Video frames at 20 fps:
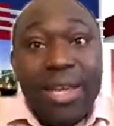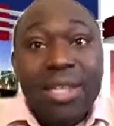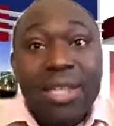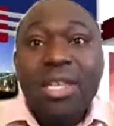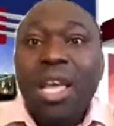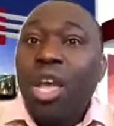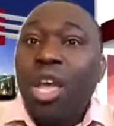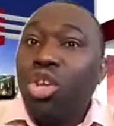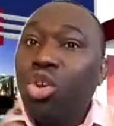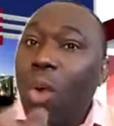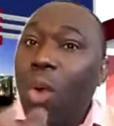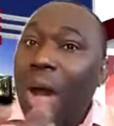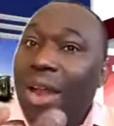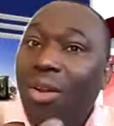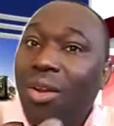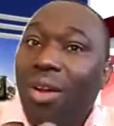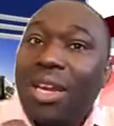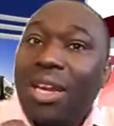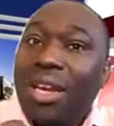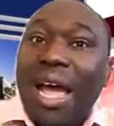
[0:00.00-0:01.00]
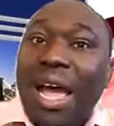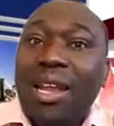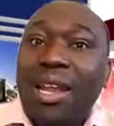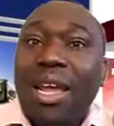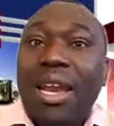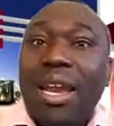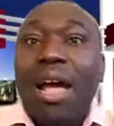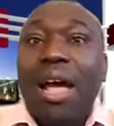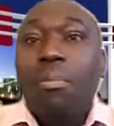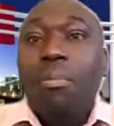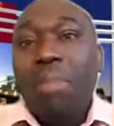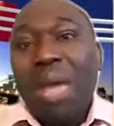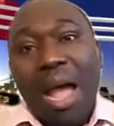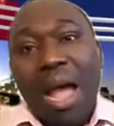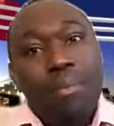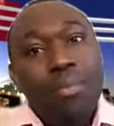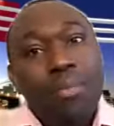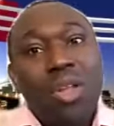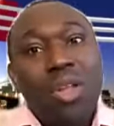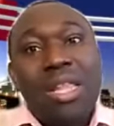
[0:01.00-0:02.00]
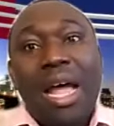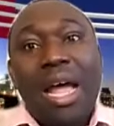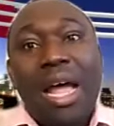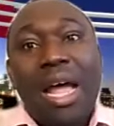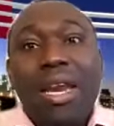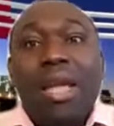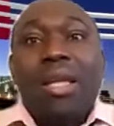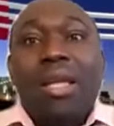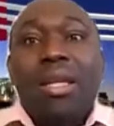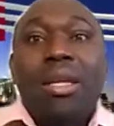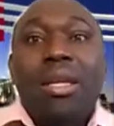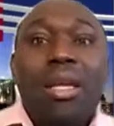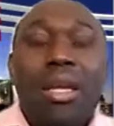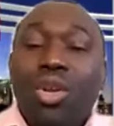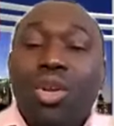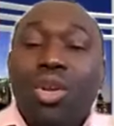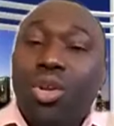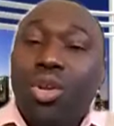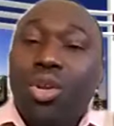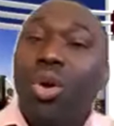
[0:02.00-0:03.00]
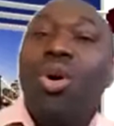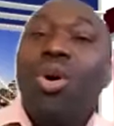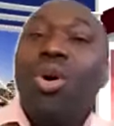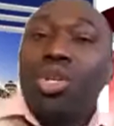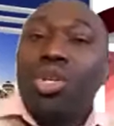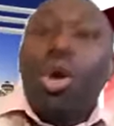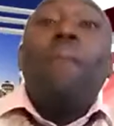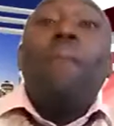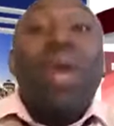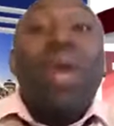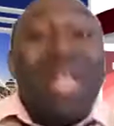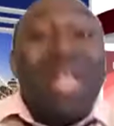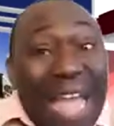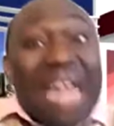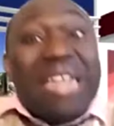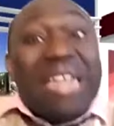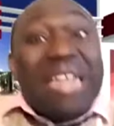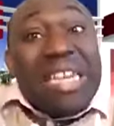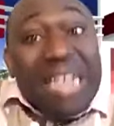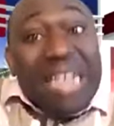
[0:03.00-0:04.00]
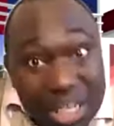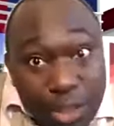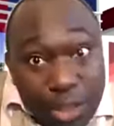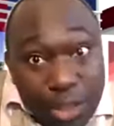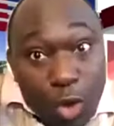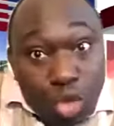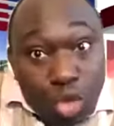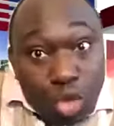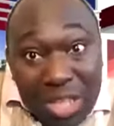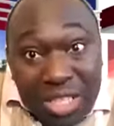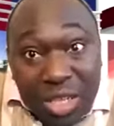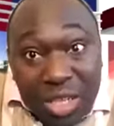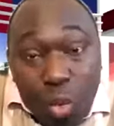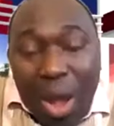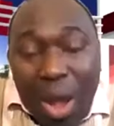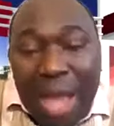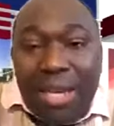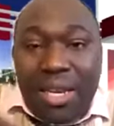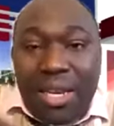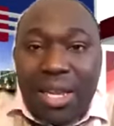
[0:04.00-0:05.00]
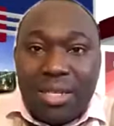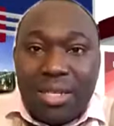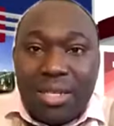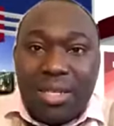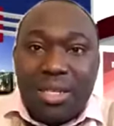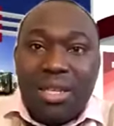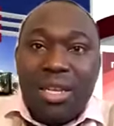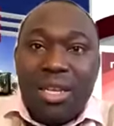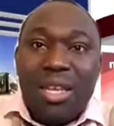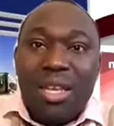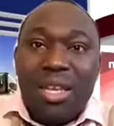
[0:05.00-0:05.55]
days. You are not Daniel now. Me, I'm not Daniel. You know, so, but at least for 21 days,